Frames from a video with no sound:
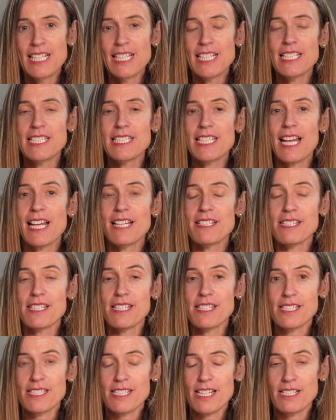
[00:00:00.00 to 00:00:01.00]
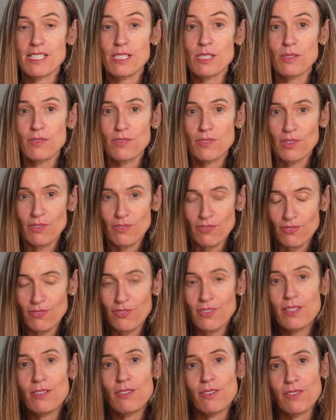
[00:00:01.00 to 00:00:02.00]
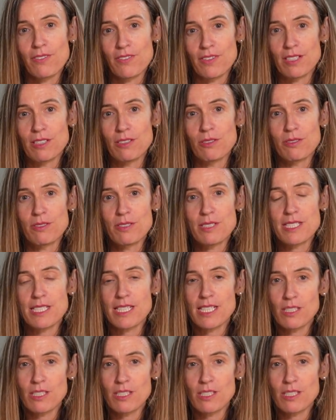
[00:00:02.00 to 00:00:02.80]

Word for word: It has this sense of the fear of the Lord,